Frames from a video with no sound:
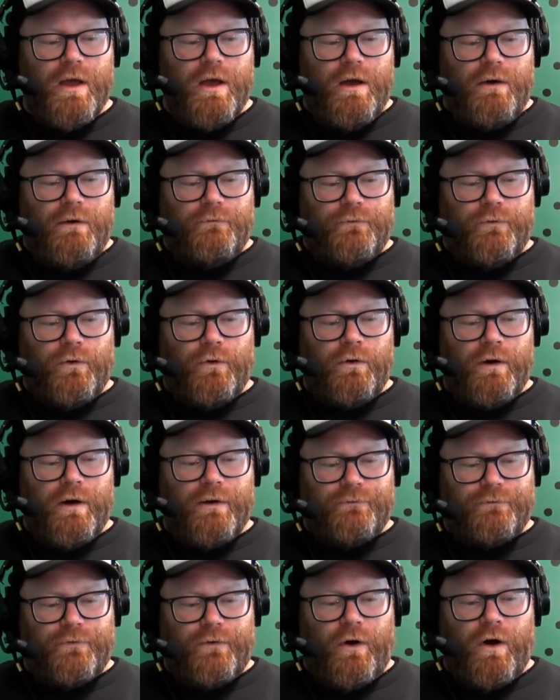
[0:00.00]
4,
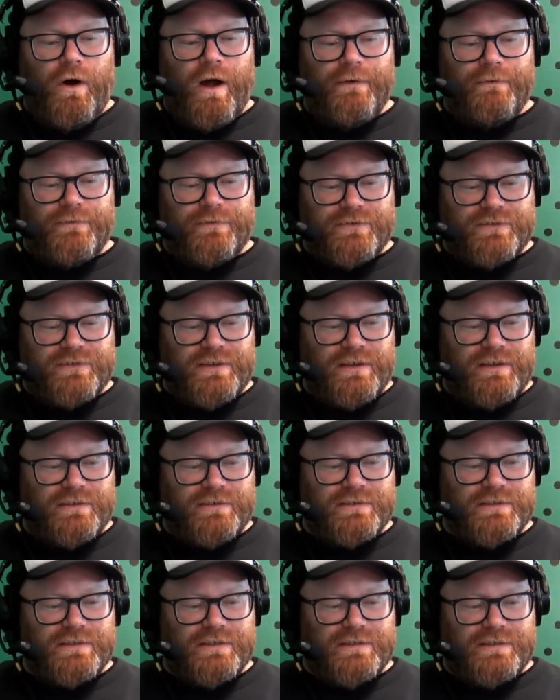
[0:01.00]
5,
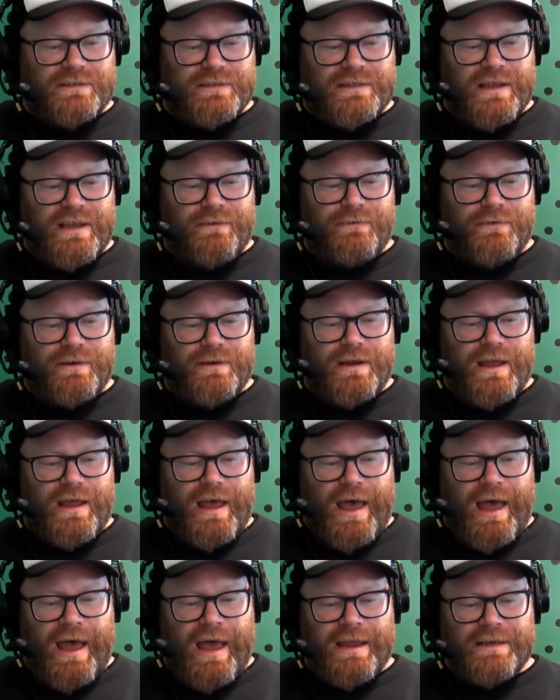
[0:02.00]
6, 7,
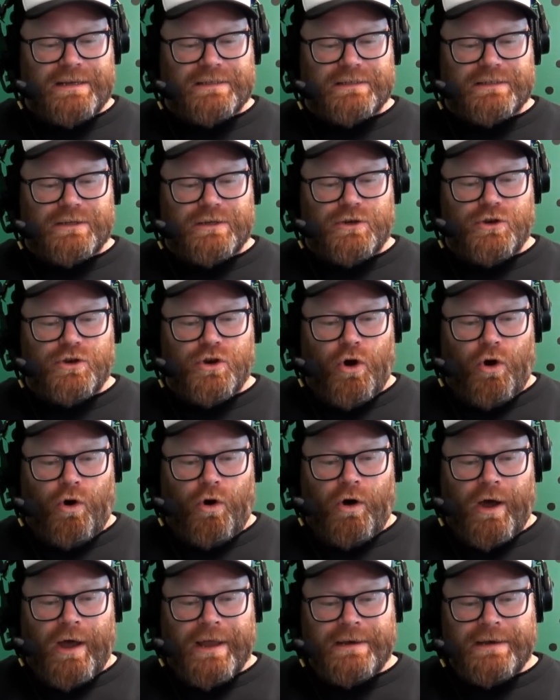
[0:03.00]
8,
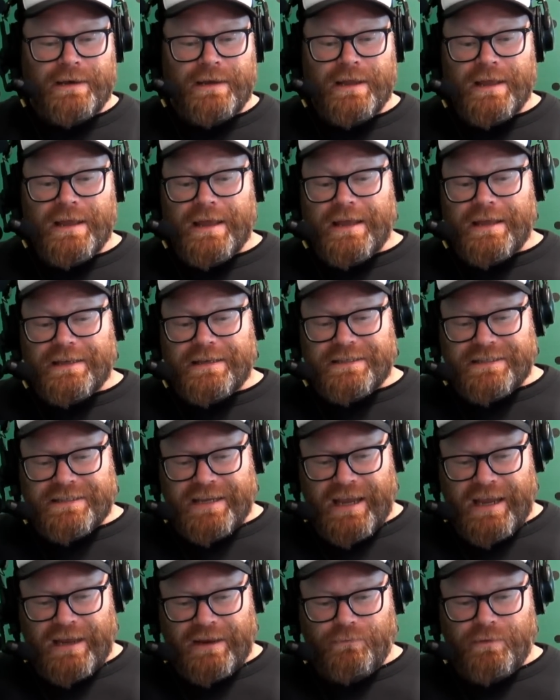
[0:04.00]
9,
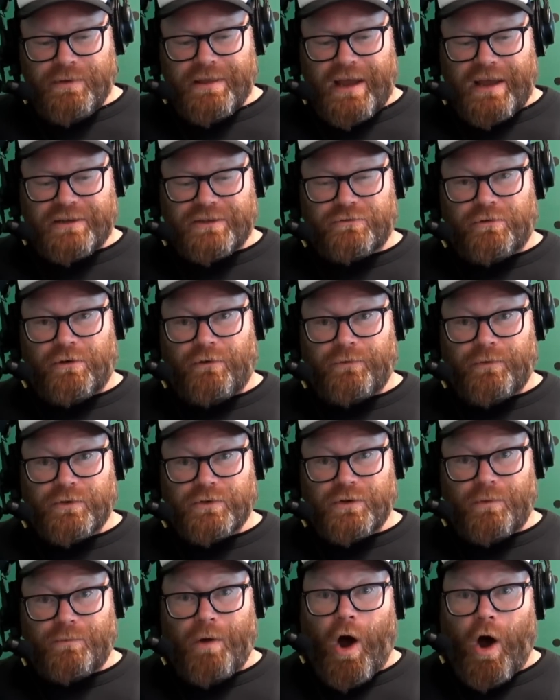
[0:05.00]
10 with Ashcroft because
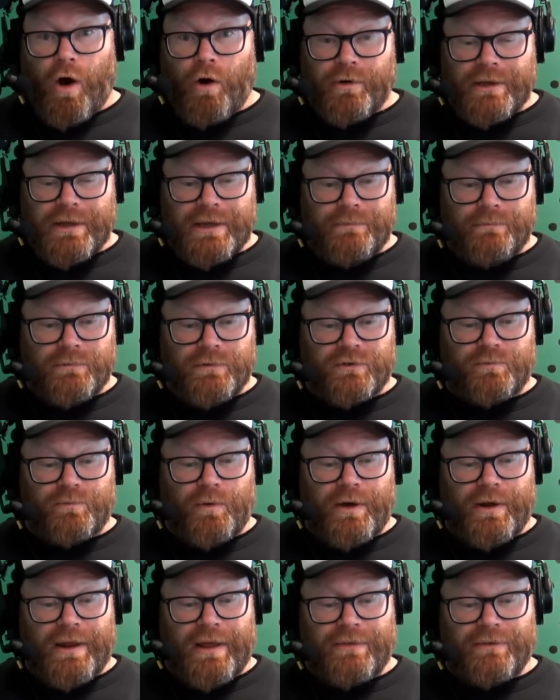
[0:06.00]
I'm holding him
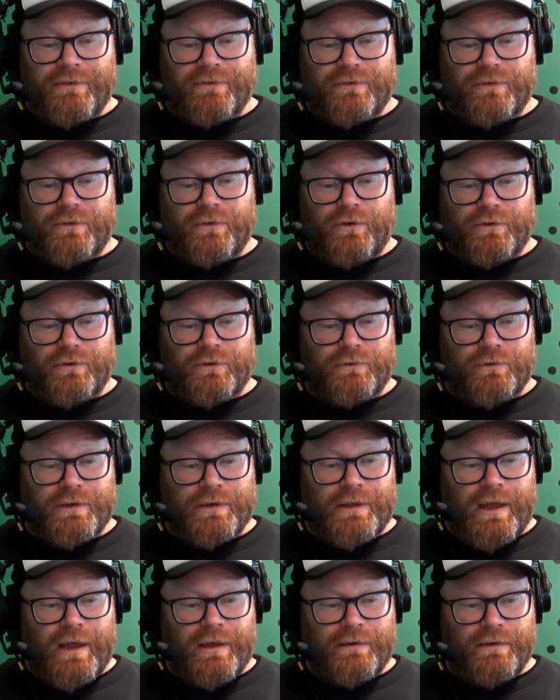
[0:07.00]
despite others not
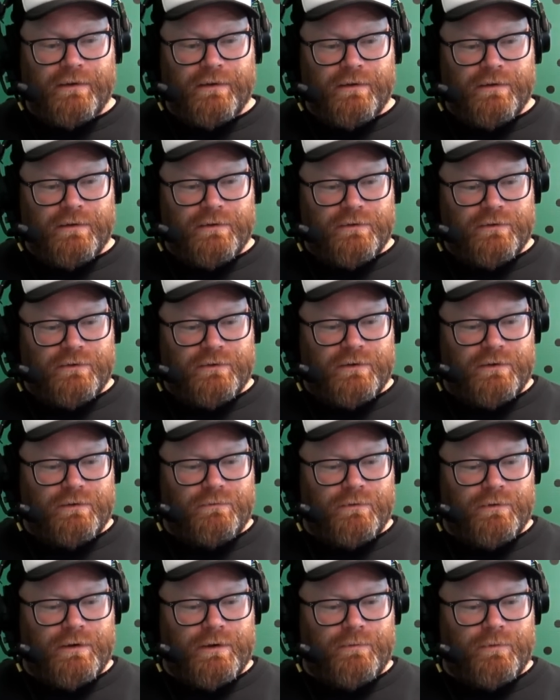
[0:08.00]
doing that. Shit,
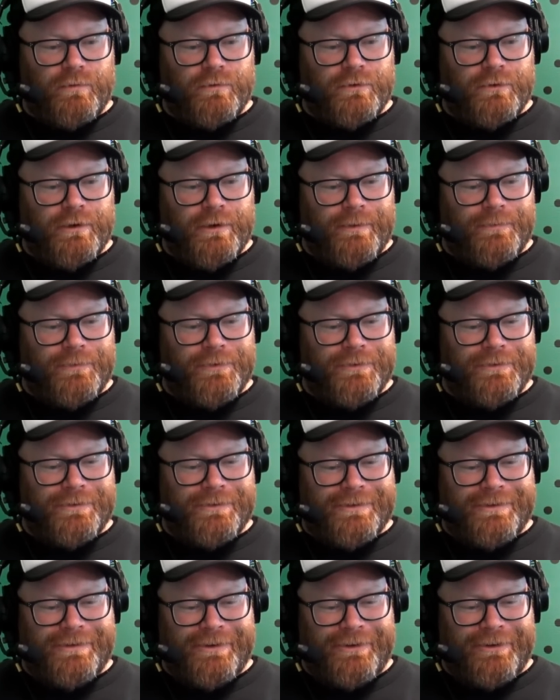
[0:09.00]
what number was I up to?
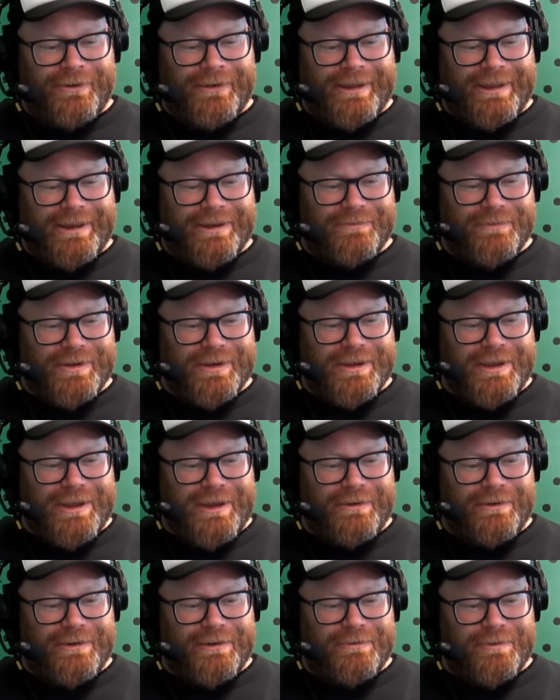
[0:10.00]
God, I can't even
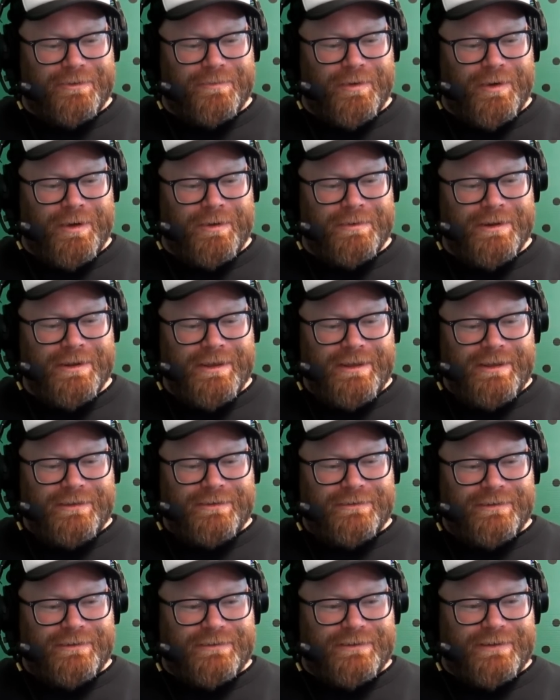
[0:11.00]
count here at the moment.
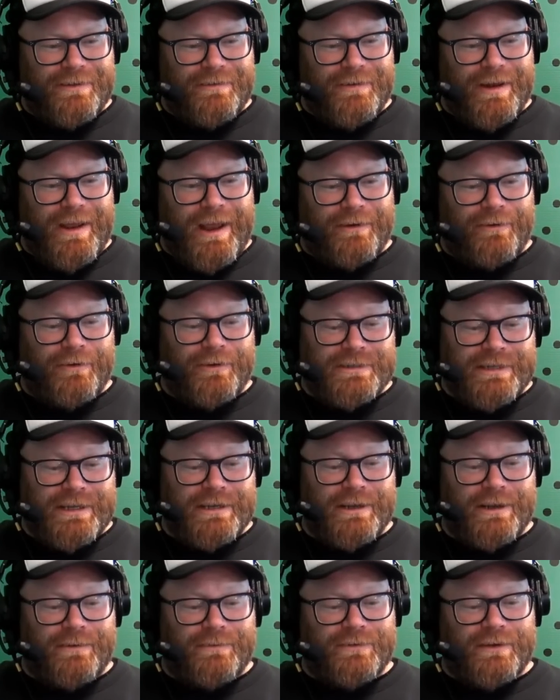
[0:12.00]
6, 7, 8, 9,
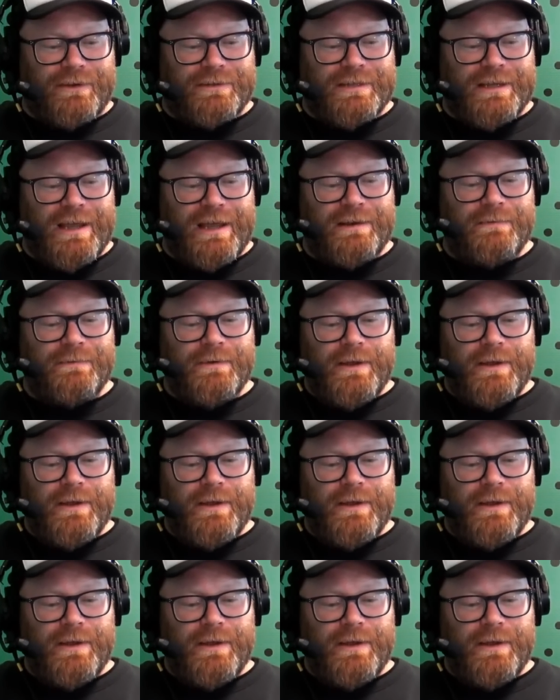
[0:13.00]
10. Yep, so 10.